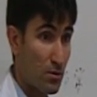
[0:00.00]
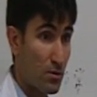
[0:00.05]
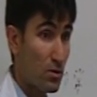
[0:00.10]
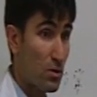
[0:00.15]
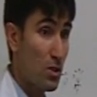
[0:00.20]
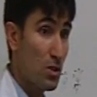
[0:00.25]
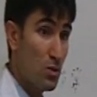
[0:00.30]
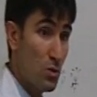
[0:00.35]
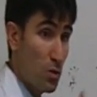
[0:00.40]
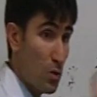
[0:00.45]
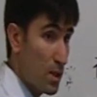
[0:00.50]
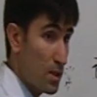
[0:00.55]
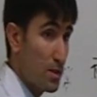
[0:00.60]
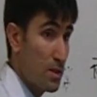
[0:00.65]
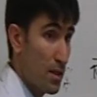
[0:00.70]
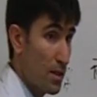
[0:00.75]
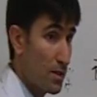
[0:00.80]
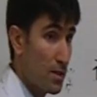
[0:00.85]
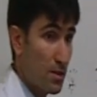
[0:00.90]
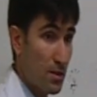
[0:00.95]
This one
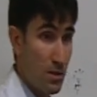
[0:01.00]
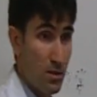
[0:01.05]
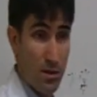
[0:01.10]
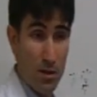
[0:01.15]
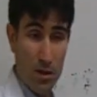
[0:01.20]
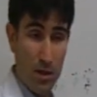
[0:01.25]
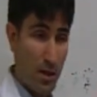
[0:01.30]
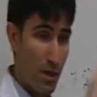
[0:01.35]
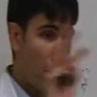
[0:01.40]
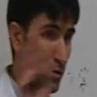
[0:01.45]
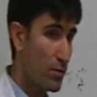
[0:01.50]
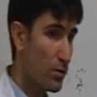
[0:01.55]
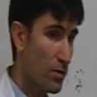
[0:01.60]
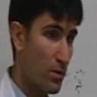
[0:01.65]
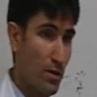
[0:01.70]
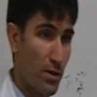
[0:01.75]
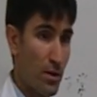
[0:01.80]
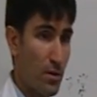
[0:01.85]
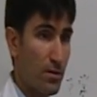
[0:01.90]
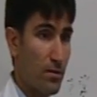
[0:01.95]
sentence,
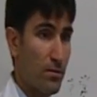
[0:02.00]
everything.